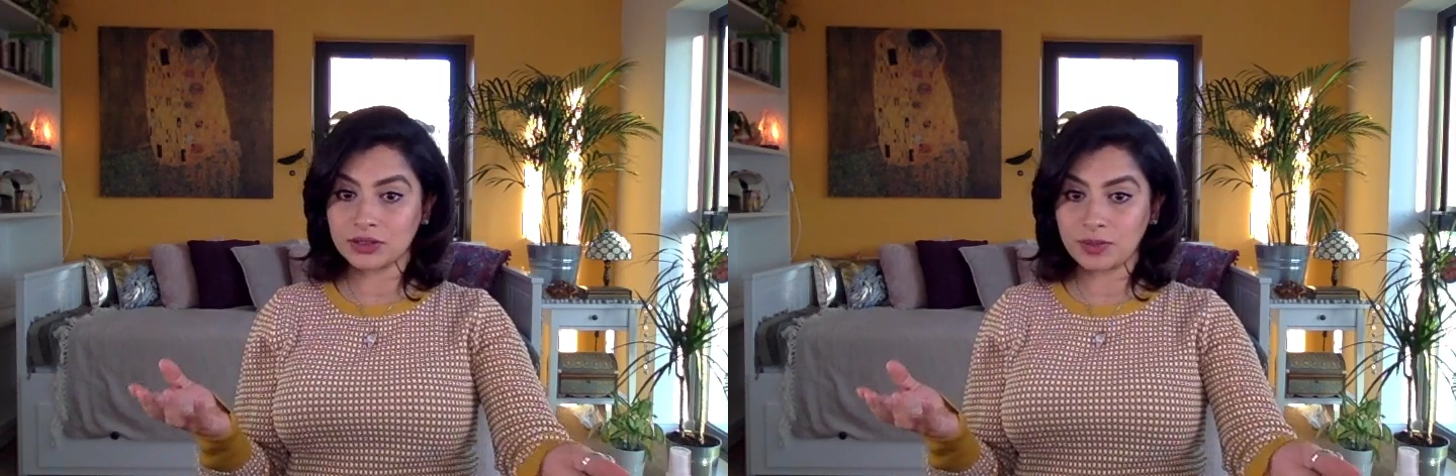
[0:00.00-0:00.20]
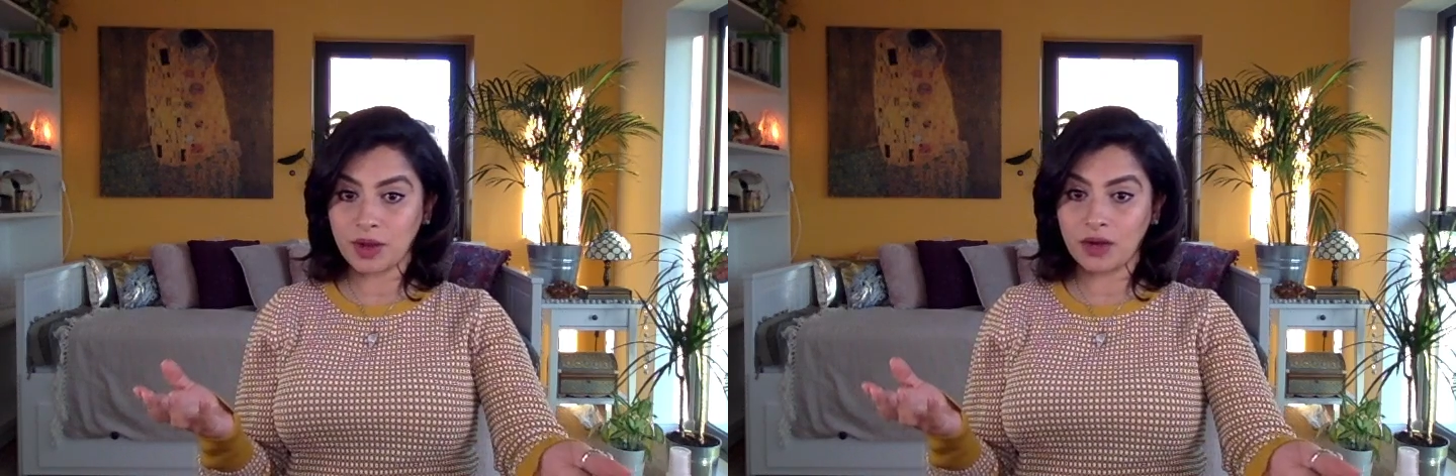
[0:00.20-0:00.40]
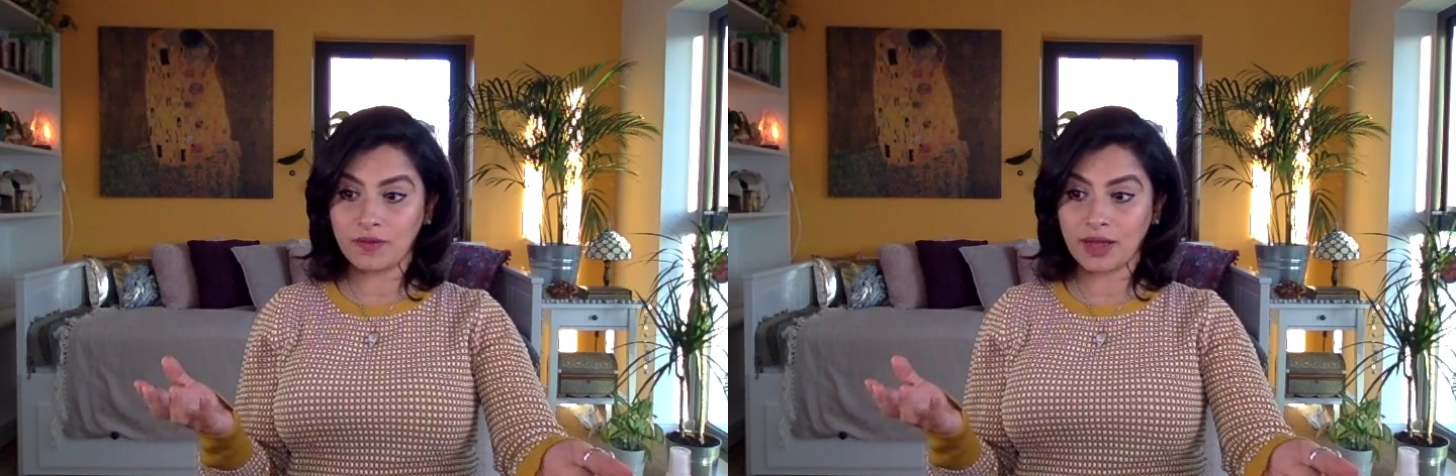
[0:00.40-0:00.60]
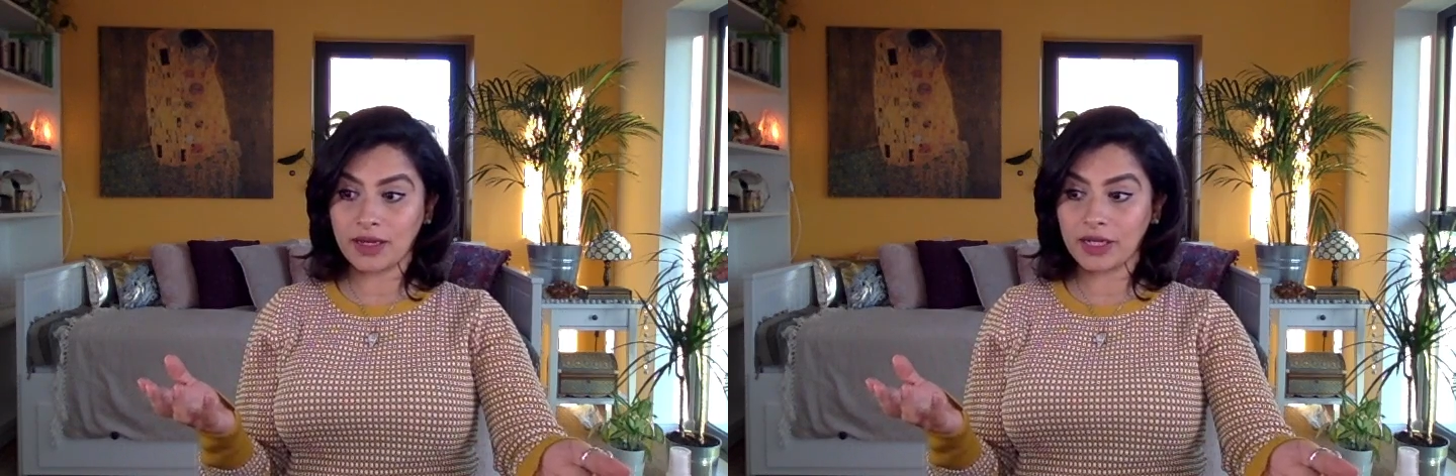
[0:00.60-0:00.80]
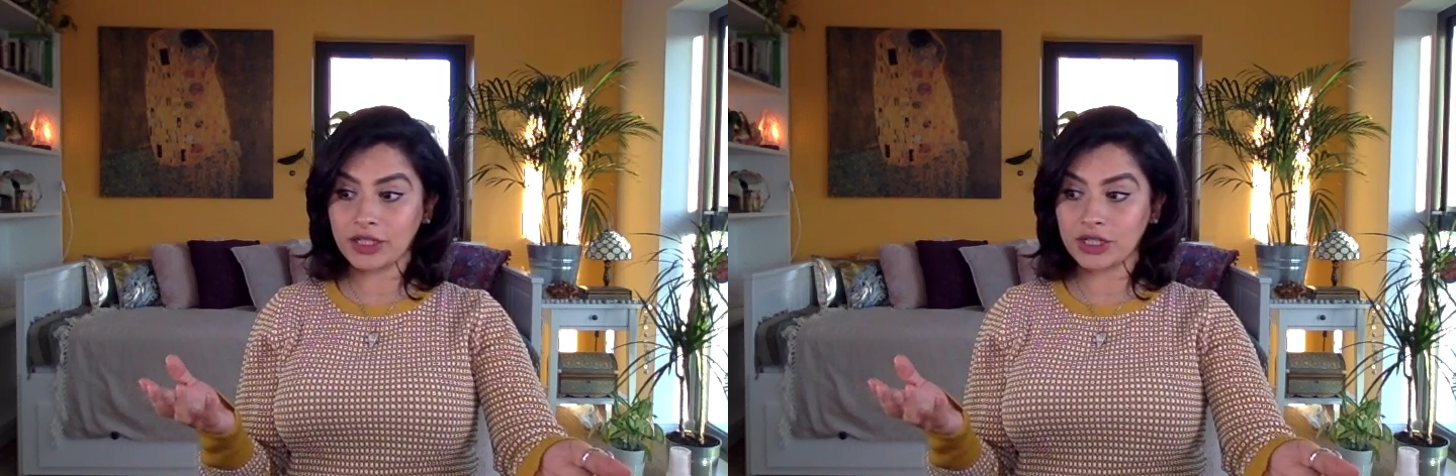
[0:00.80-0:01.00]
It's part of our
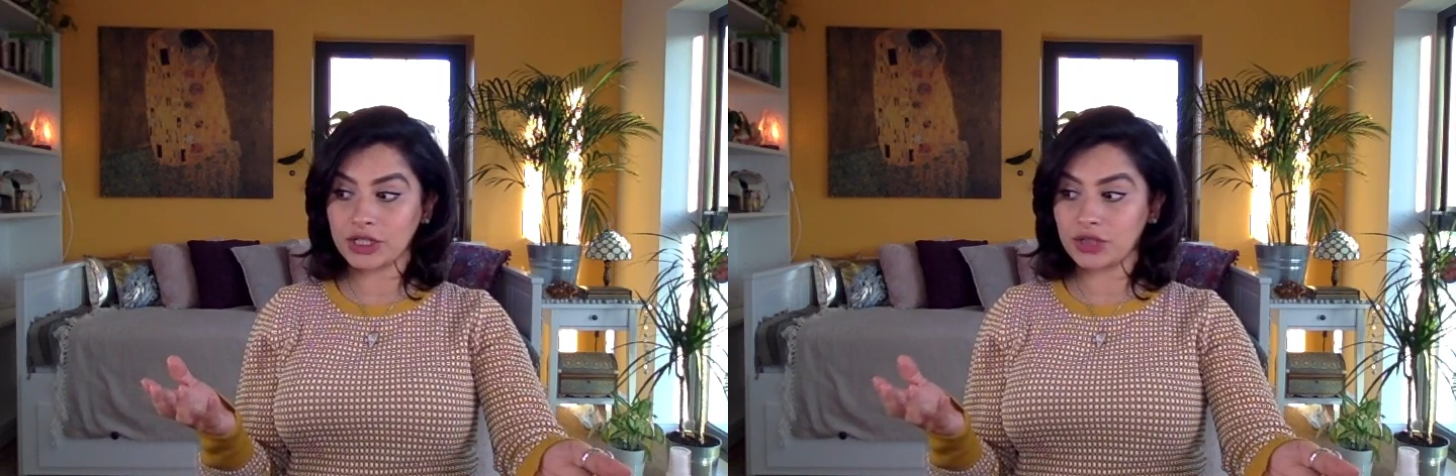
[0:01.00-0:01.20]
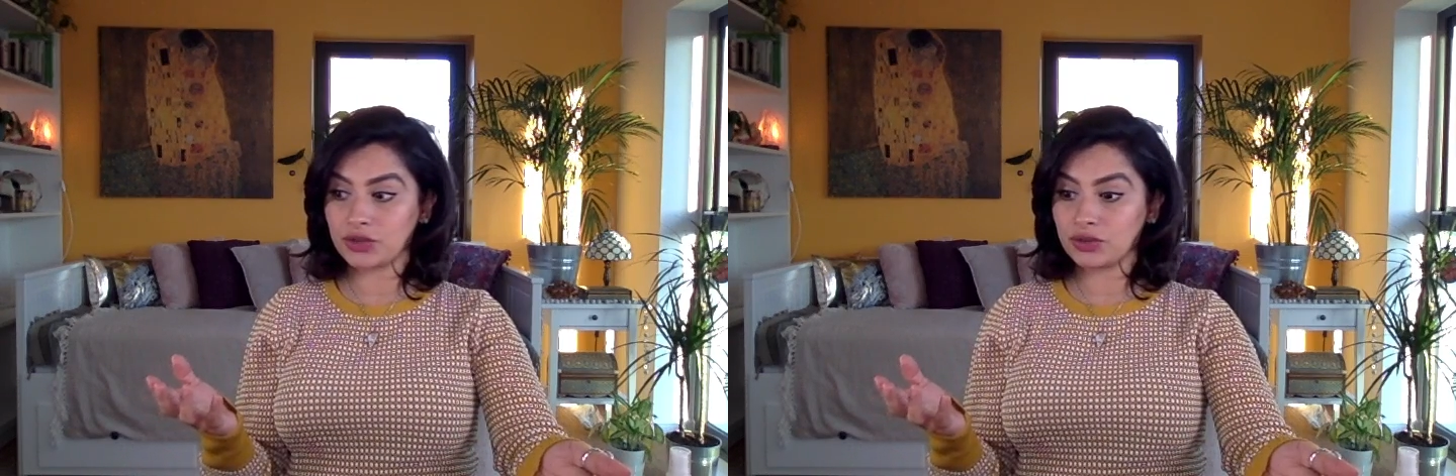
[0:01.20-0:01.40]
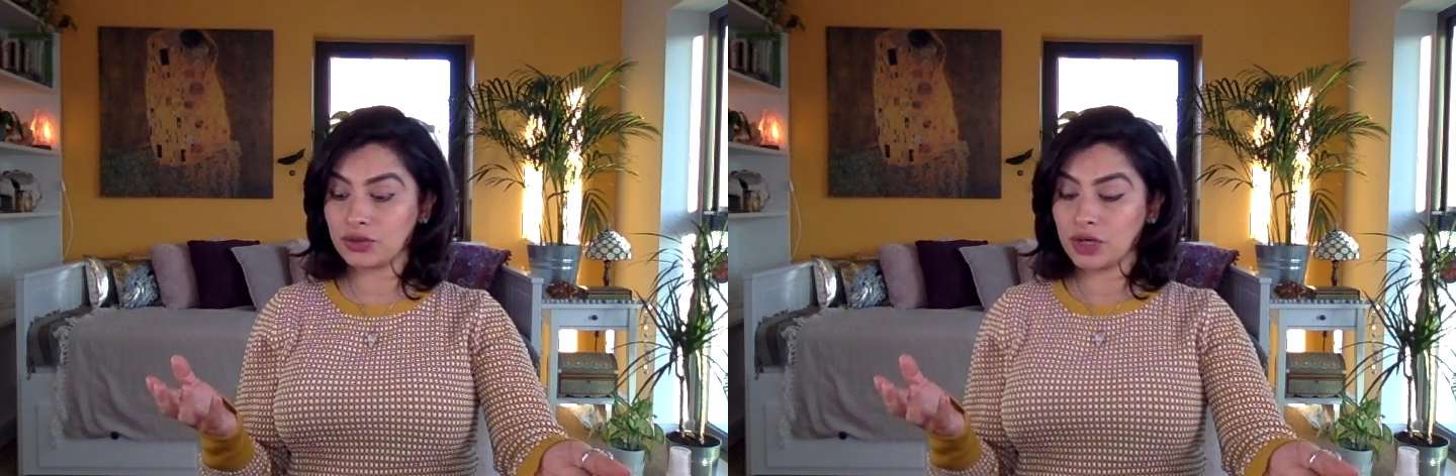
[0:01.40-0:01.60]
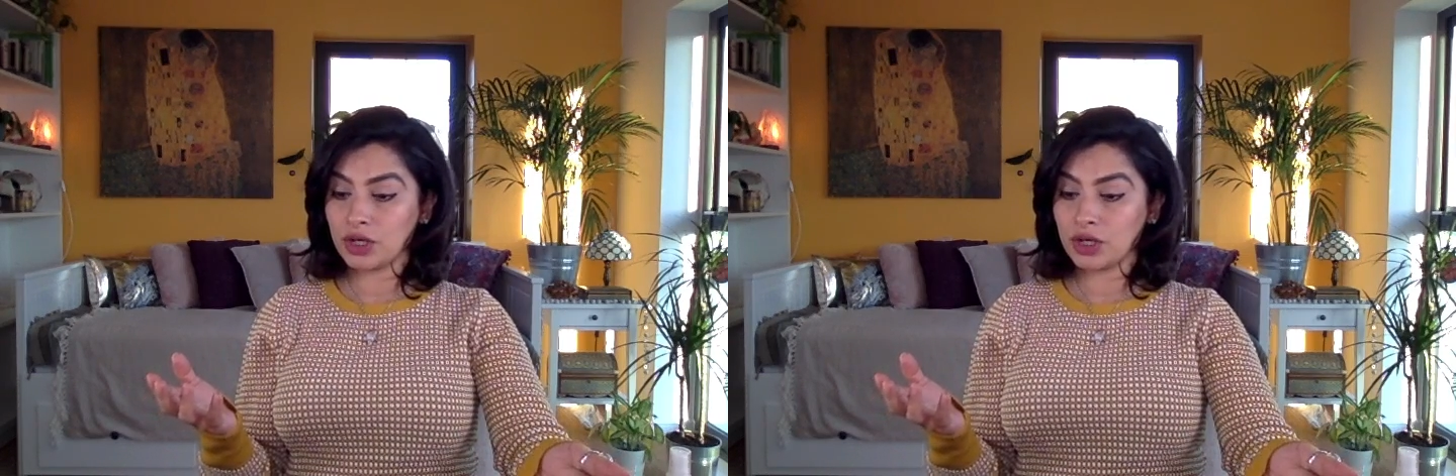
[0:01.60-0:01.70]
nature to